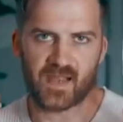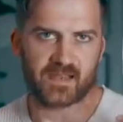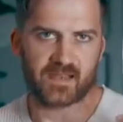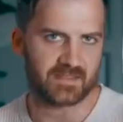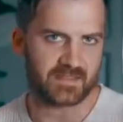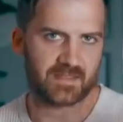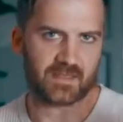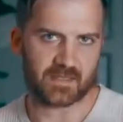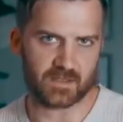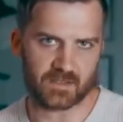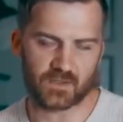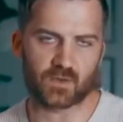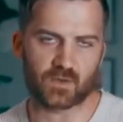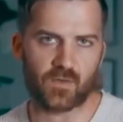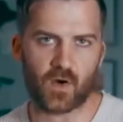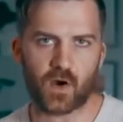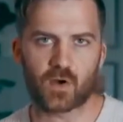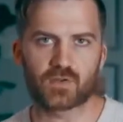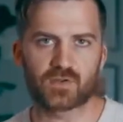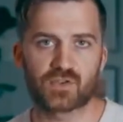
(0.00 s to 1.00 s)
that is the
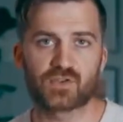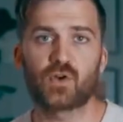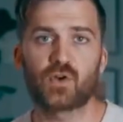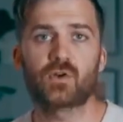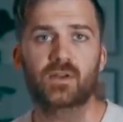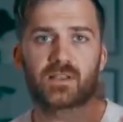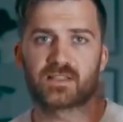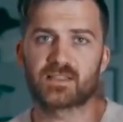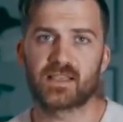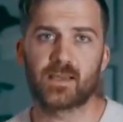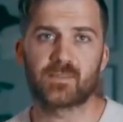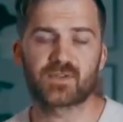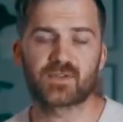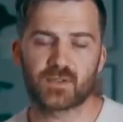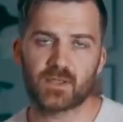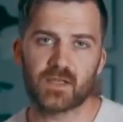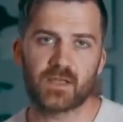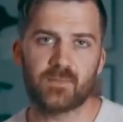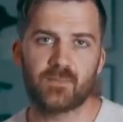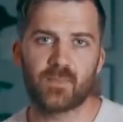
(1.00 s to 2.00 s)
sort of heart and soul
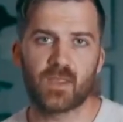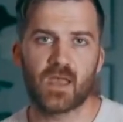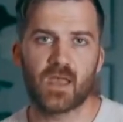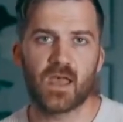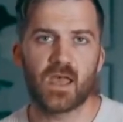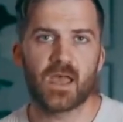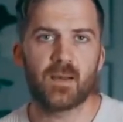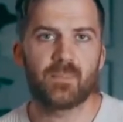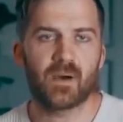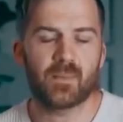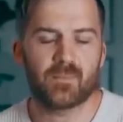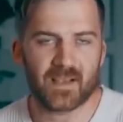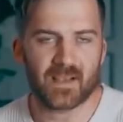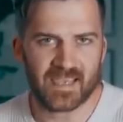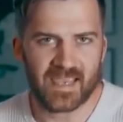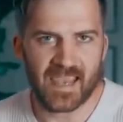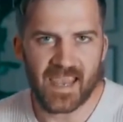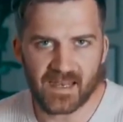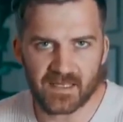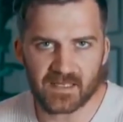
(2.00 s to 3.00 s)
conceptually, but
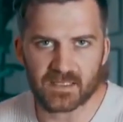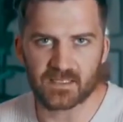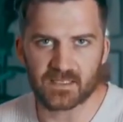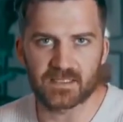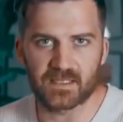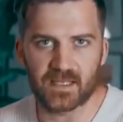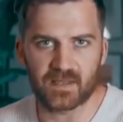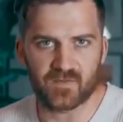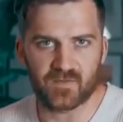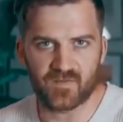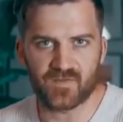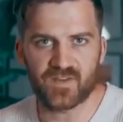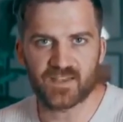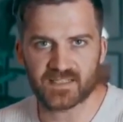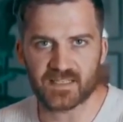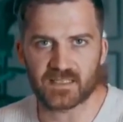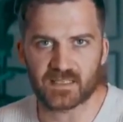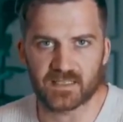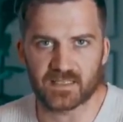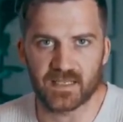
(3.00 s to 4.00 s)
mechanically, like
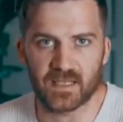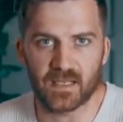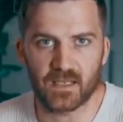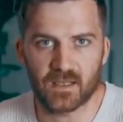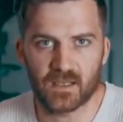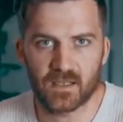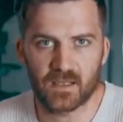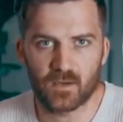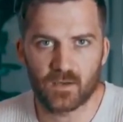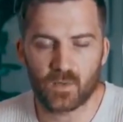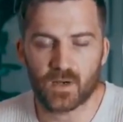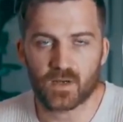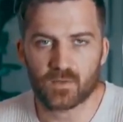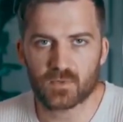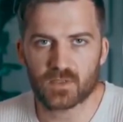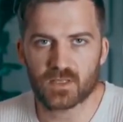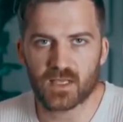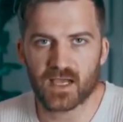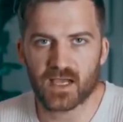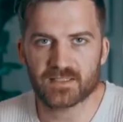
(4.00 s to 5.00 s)
physically, what it
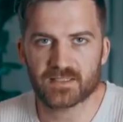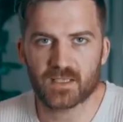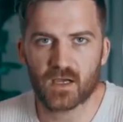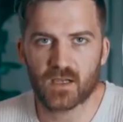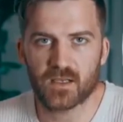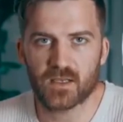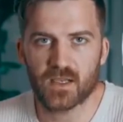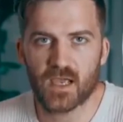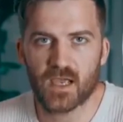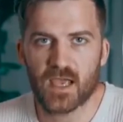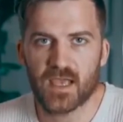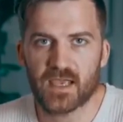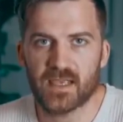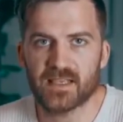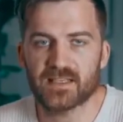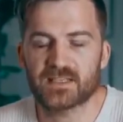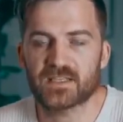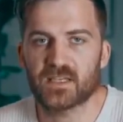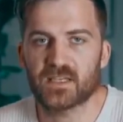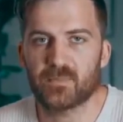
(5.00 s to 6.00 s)
relies on
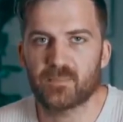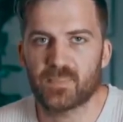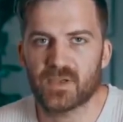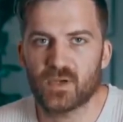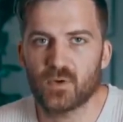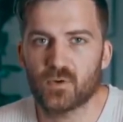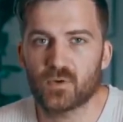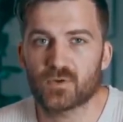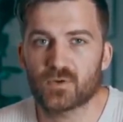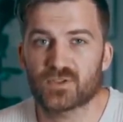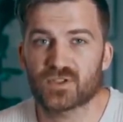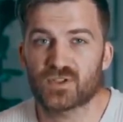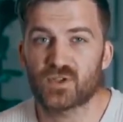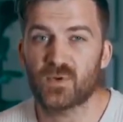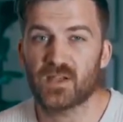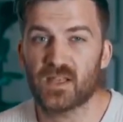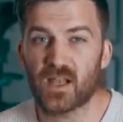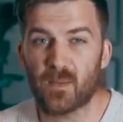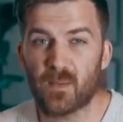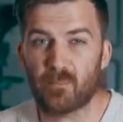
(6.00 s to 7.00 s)
is computers
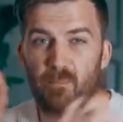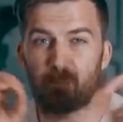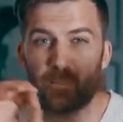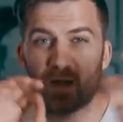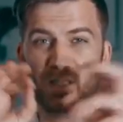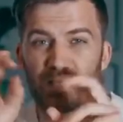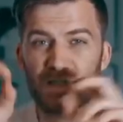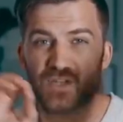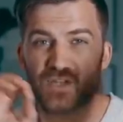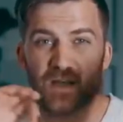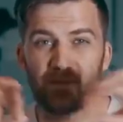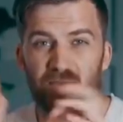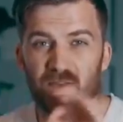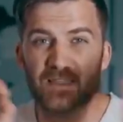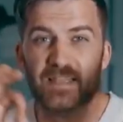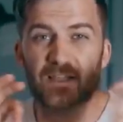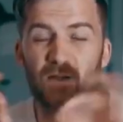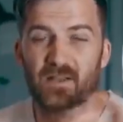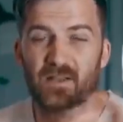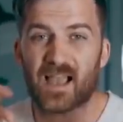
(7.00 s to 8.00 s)
doing a bunch of
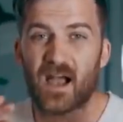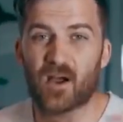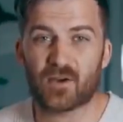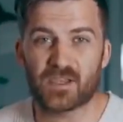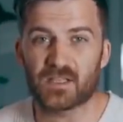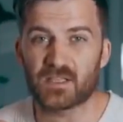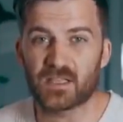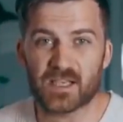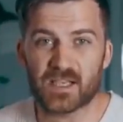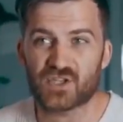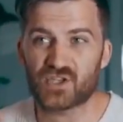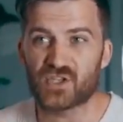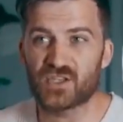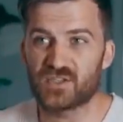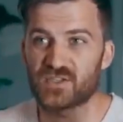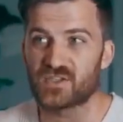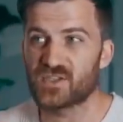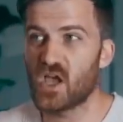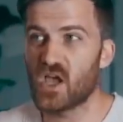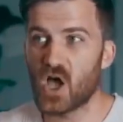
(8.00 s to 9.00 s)
little
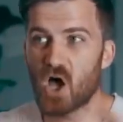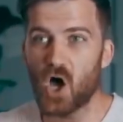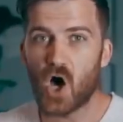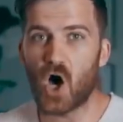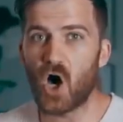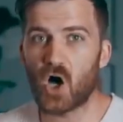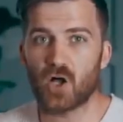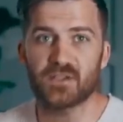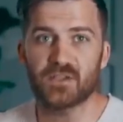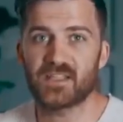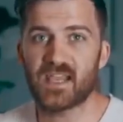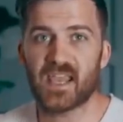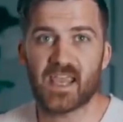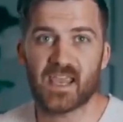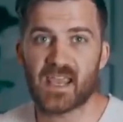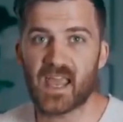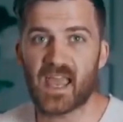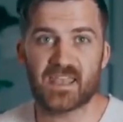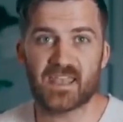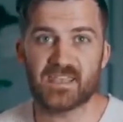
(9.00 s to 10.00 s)
calculations all
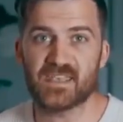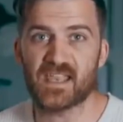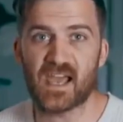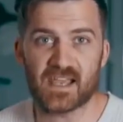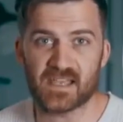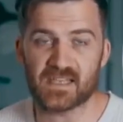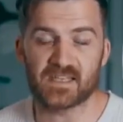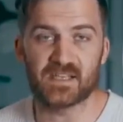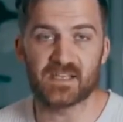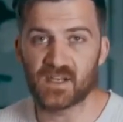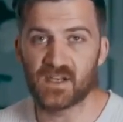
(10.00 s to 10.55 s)
day and night